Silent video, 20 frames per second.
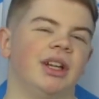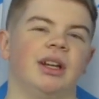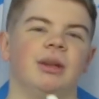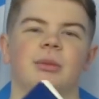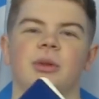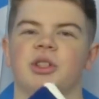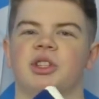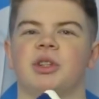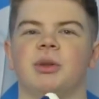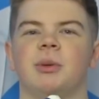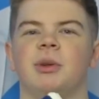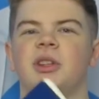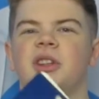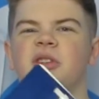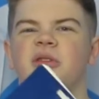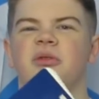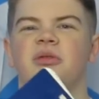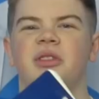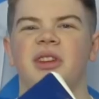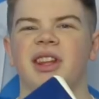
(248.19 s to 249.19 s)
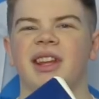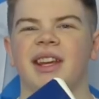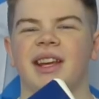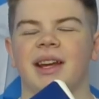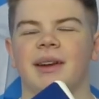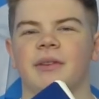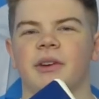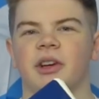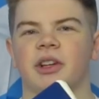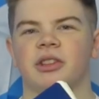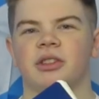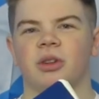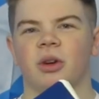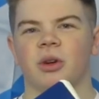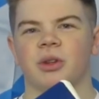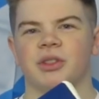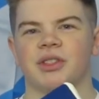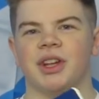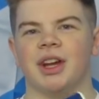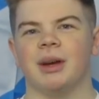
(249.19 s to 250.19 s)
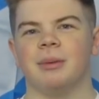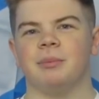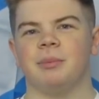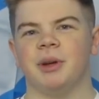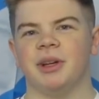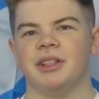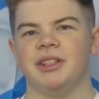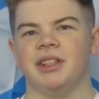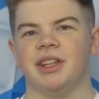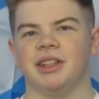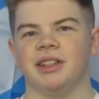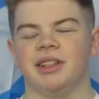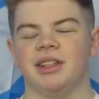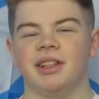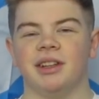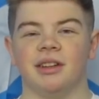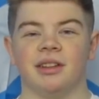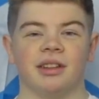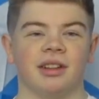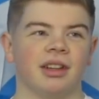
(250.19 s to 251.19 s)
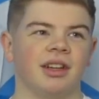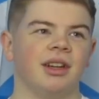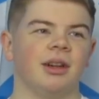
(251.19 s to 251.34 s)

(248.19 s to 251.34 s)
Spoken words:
I'm assuming you really give a toss that I'm putting you in here,